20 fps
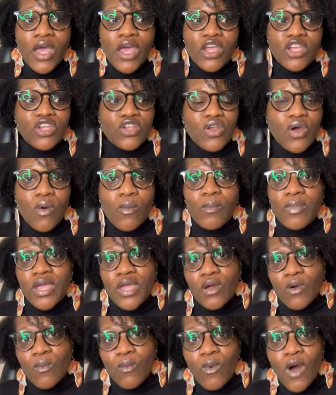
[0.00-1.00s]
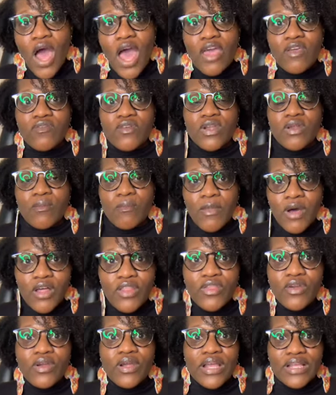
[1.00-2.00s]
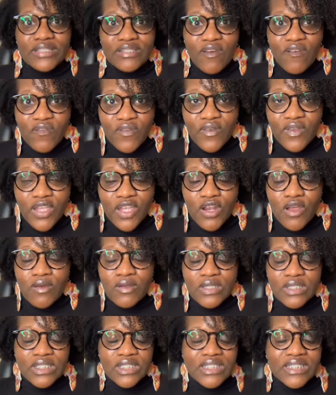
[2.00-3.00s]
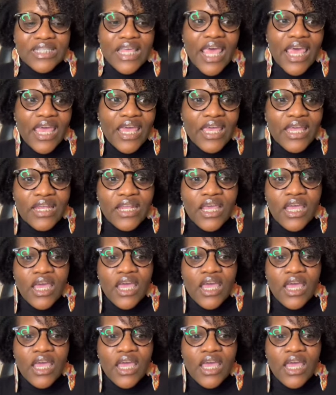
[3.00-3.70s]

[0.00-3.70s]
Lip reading: you know, being a wife and a mother, as I've, you know, said,